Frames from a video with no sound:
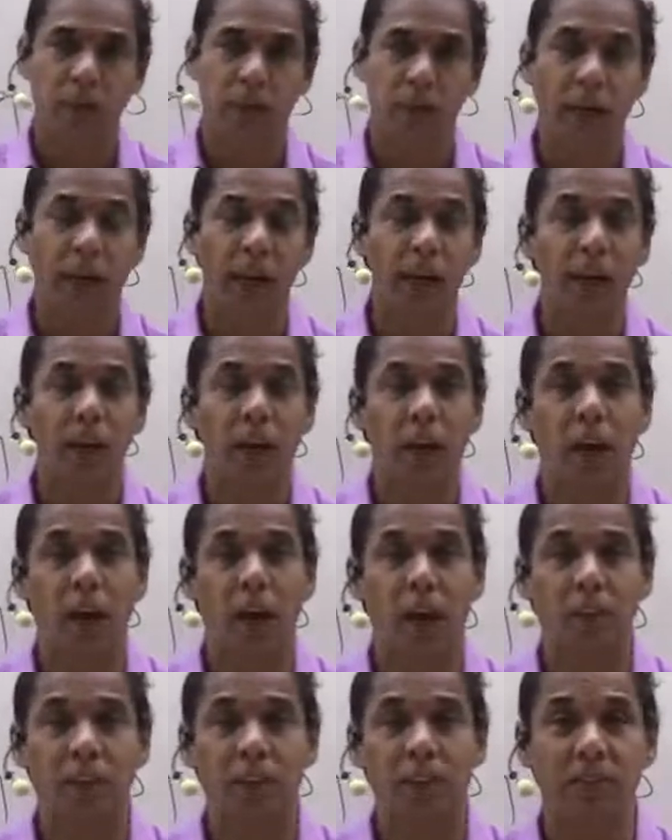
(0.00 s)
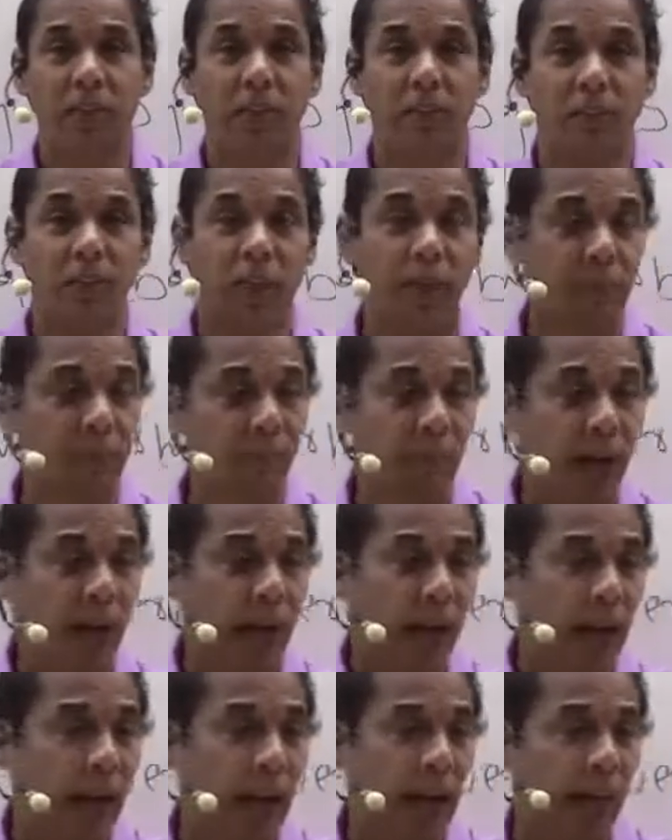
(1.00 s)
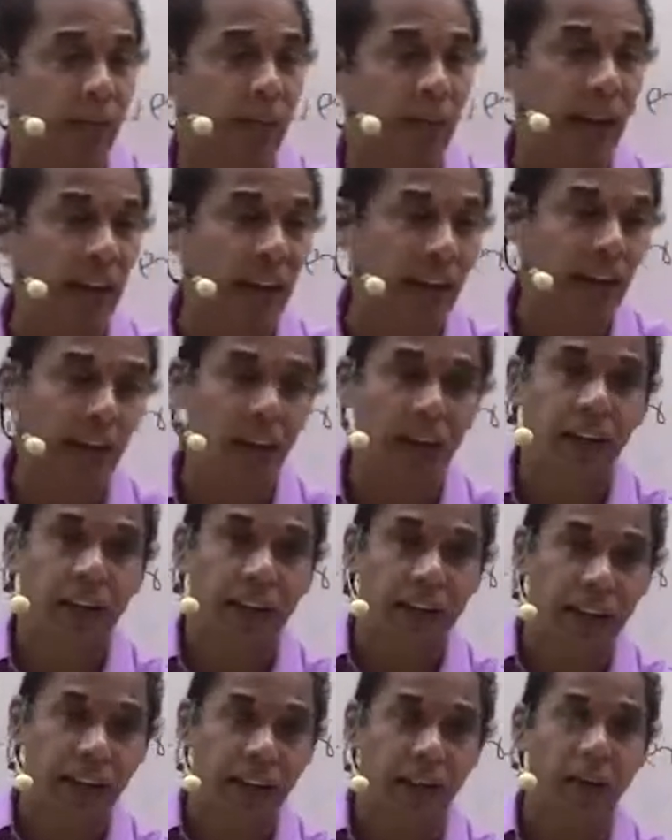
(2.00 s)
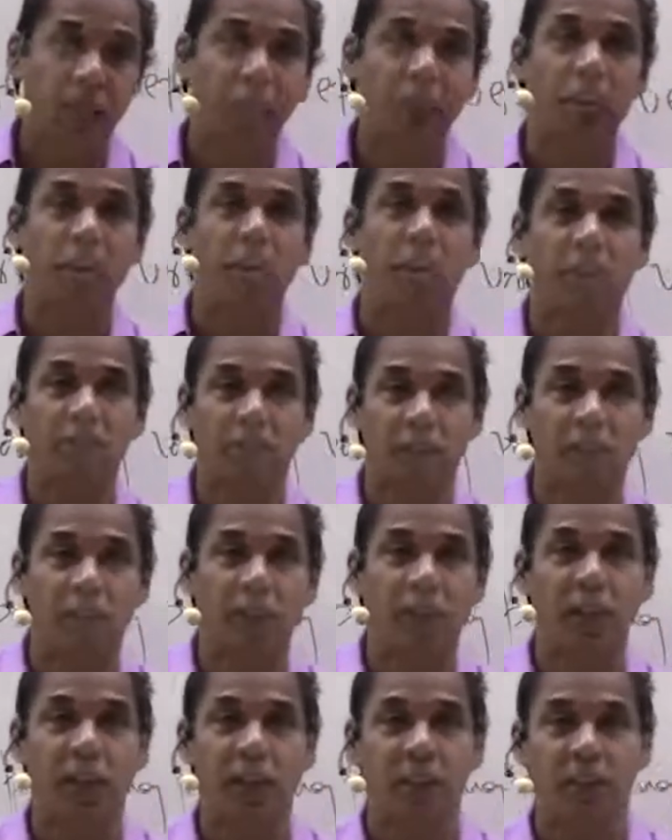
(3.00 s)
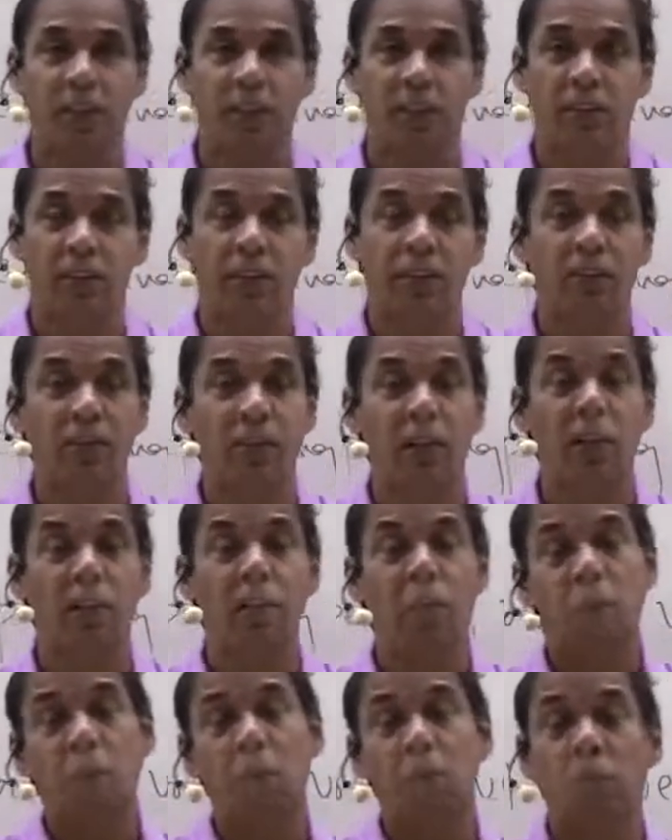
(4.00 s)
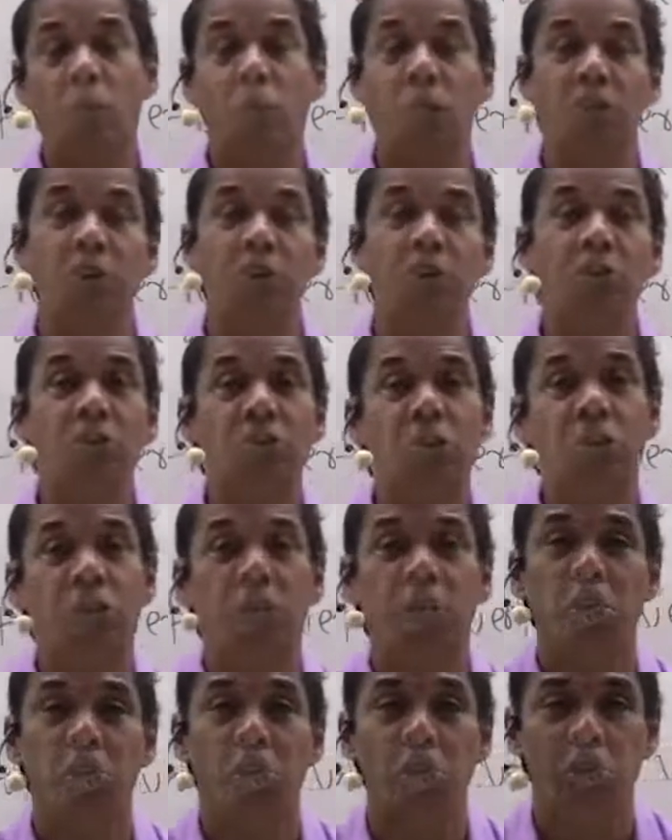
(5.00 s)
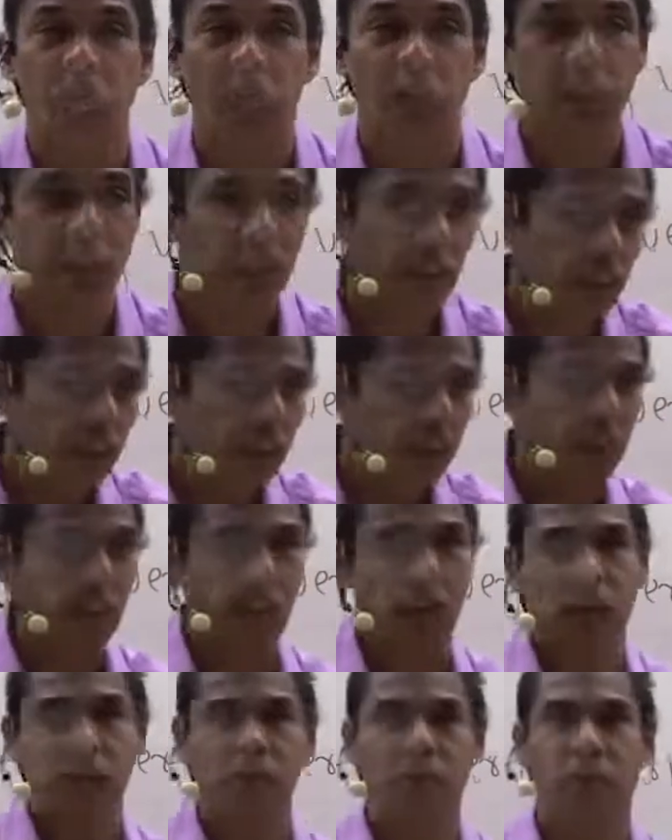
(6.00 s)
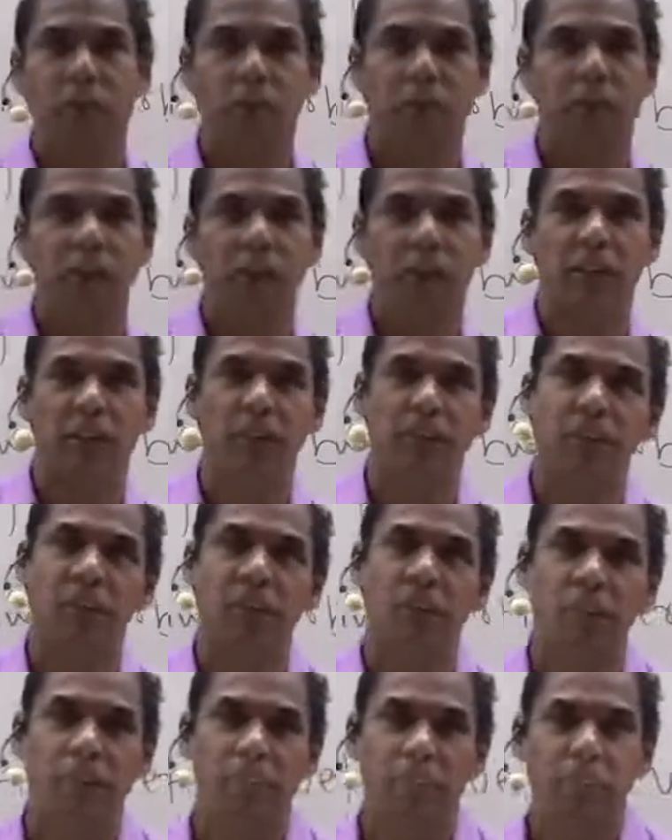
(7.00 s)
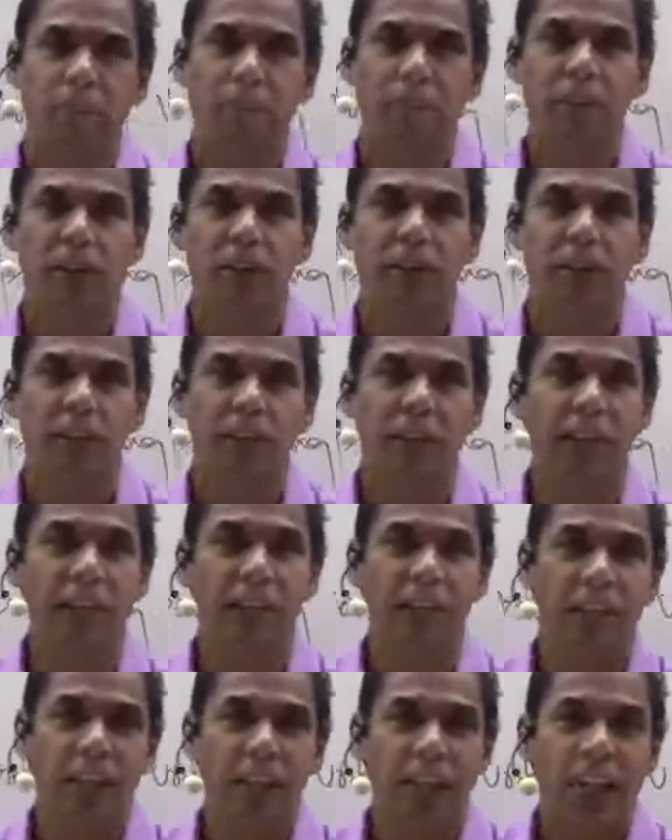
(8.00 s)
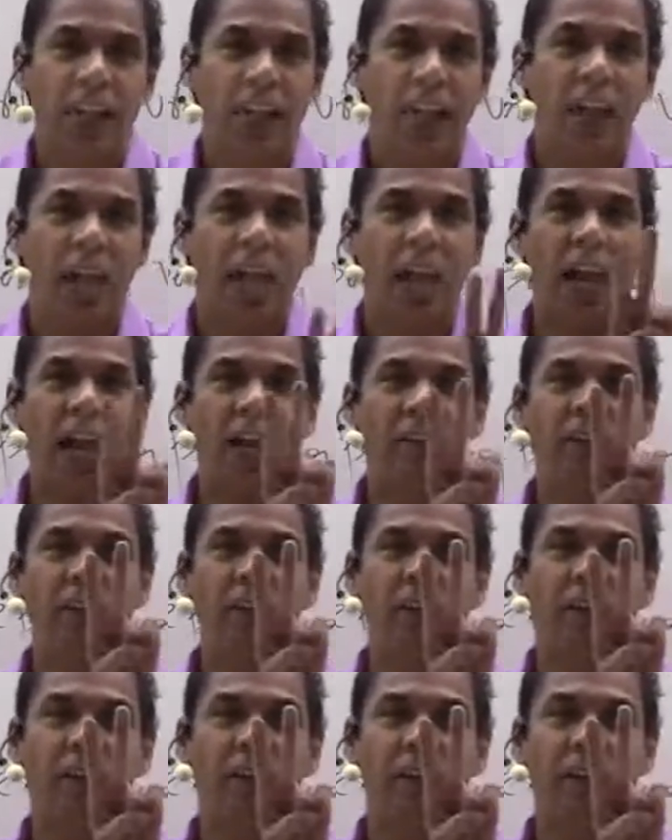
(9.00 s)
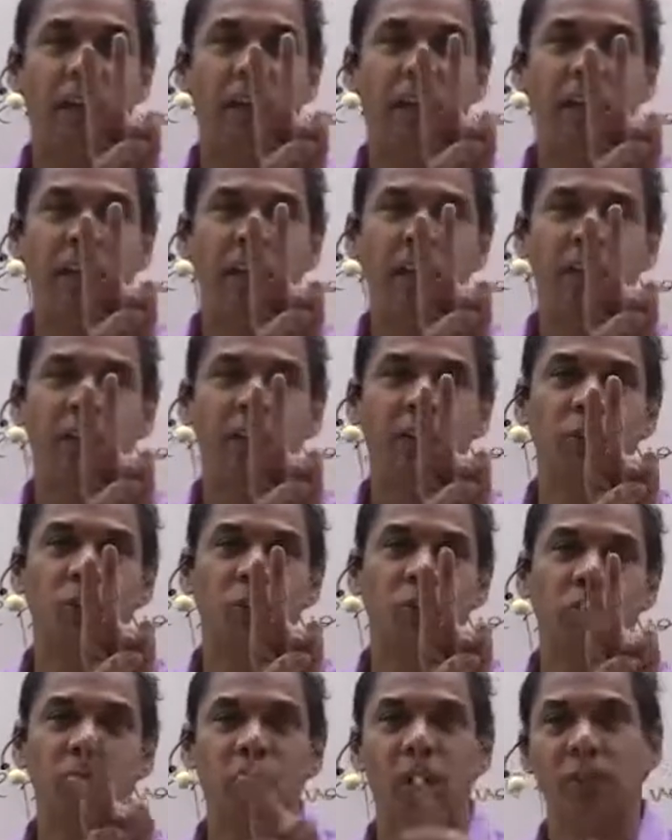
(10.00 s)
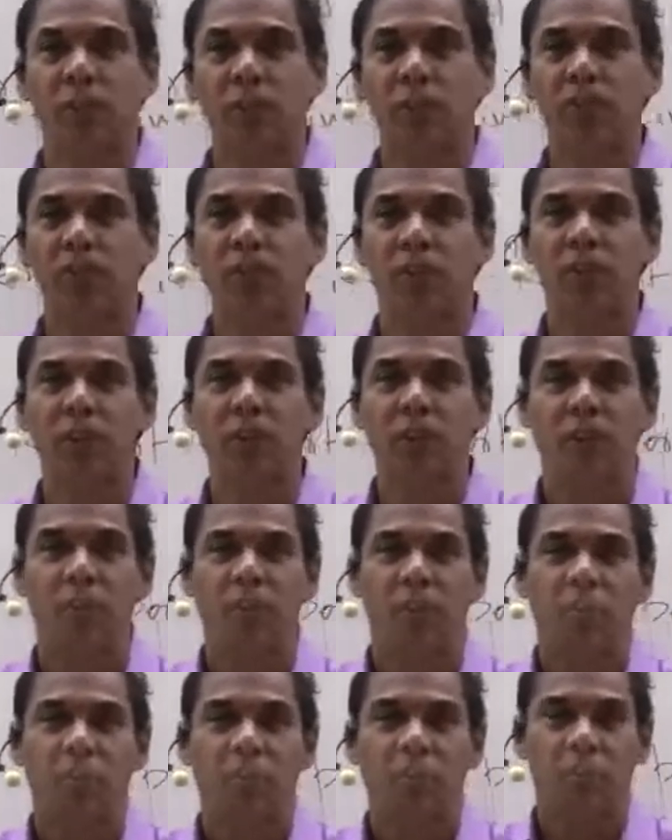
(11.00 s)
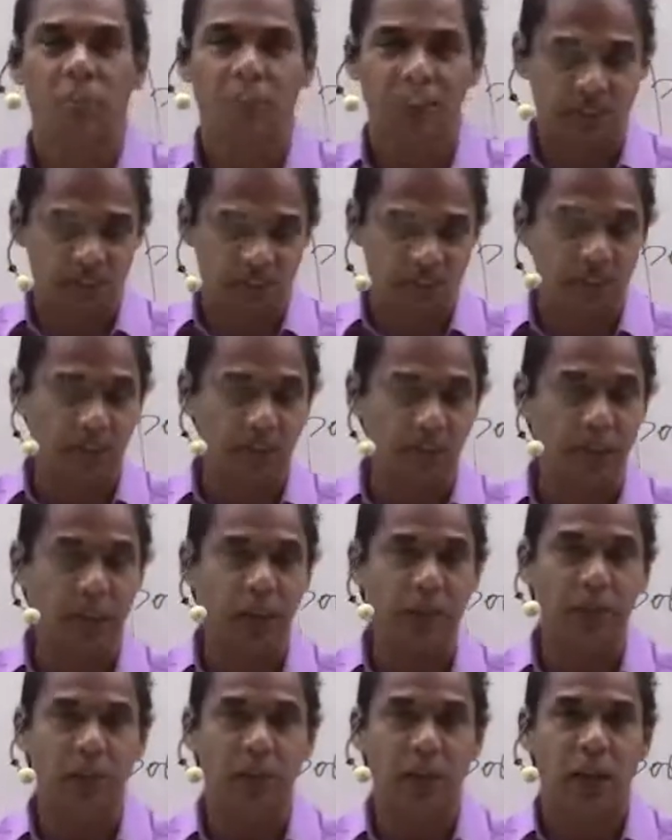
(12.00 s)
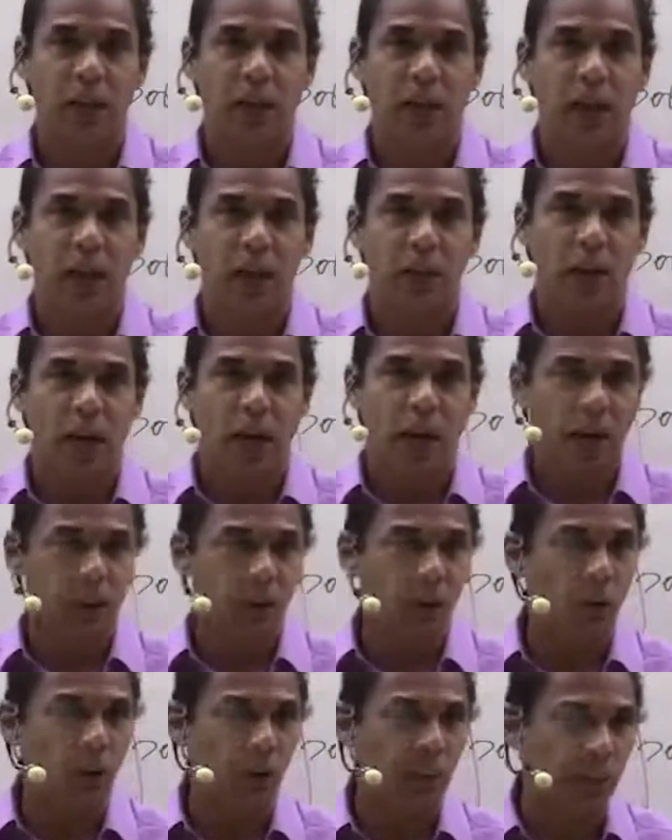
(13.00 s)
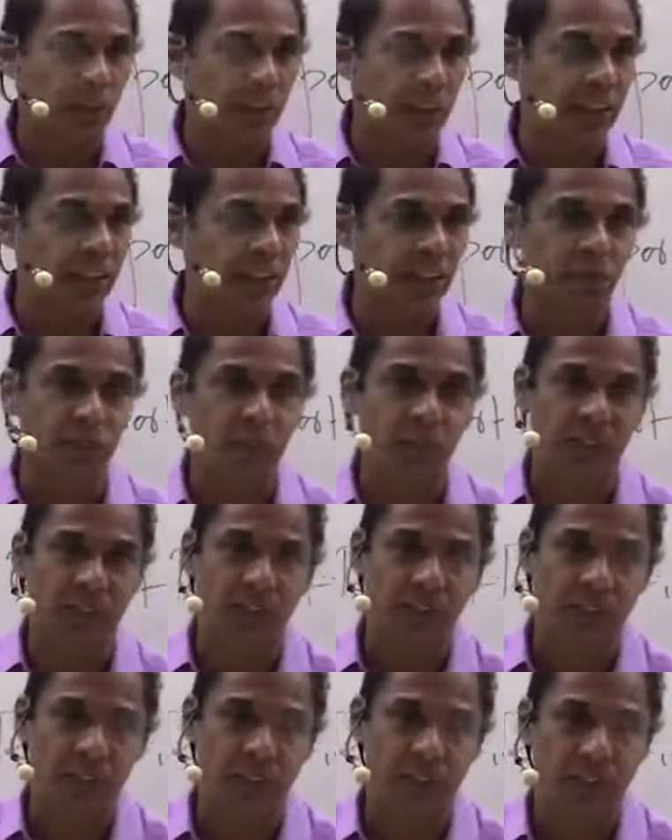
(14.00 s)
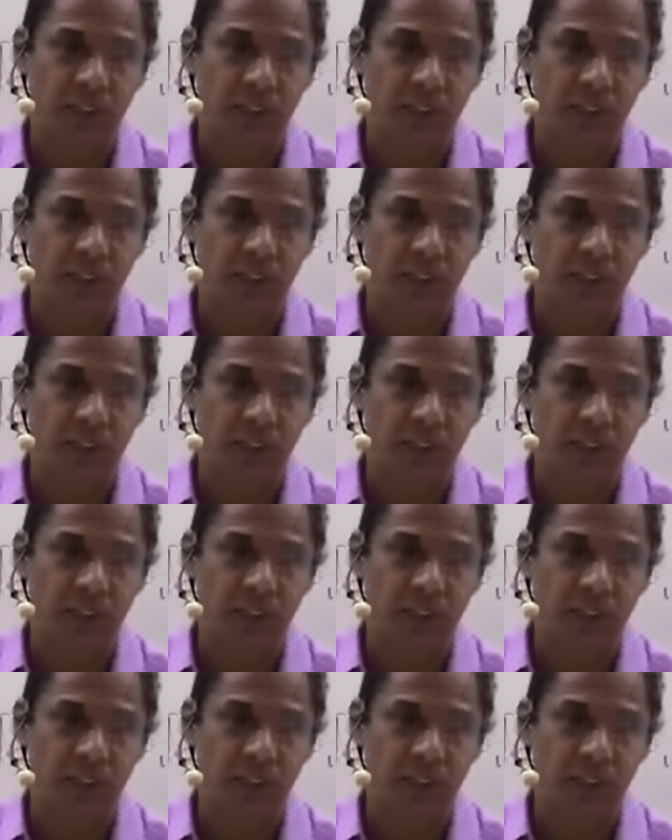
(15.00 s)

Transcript: Okay. After some time, her friend came and asked me like this, sir, what did she tell you, sir? She asked me like this. Then I will tell her in two forms. First, sometimes I go with direct speech.